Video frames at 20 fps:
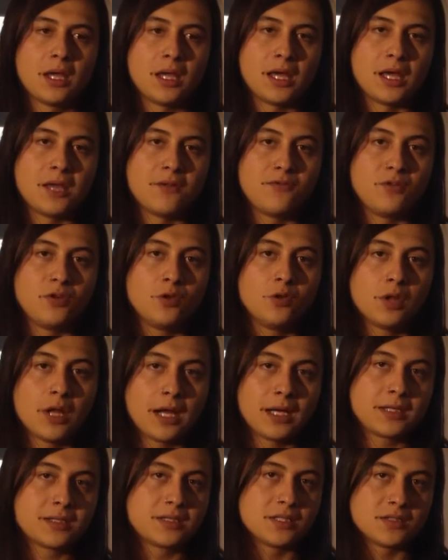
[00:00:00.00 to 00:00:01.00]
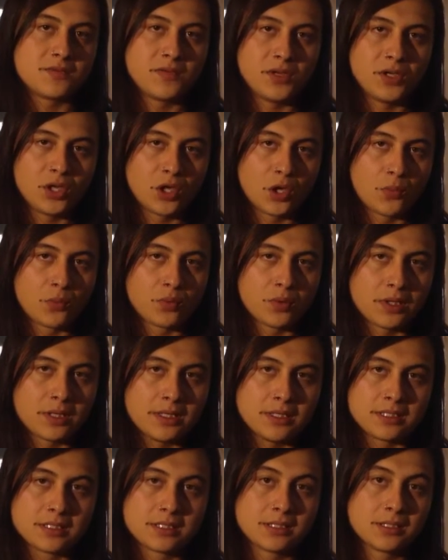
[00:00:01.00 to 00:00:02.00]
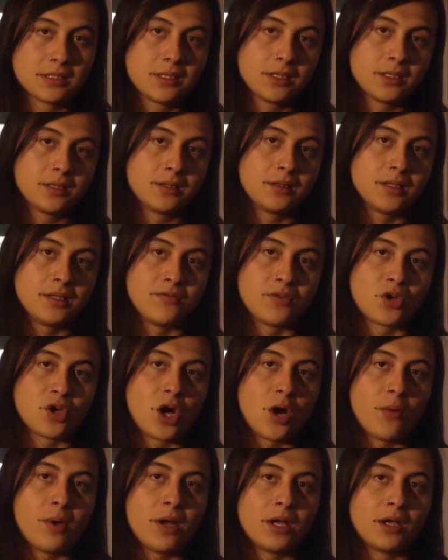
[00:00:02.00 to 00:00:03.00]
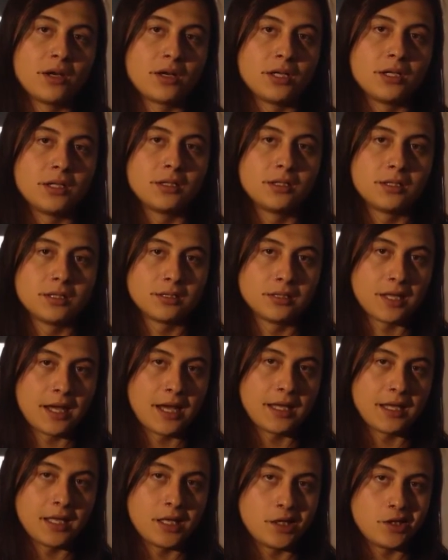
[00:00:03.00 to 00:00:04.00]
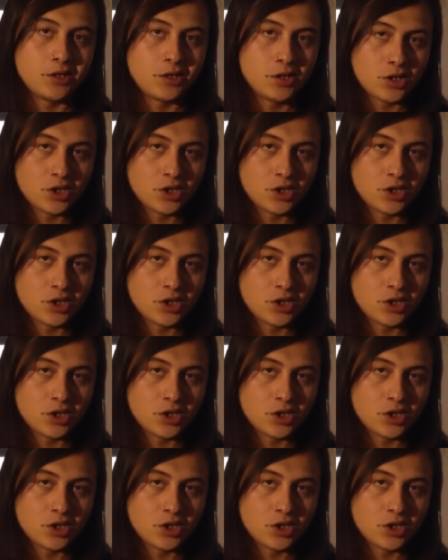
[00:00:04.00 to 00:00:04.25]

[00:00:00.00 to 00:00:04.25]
If you liked this video, please leave a comment on it, like it,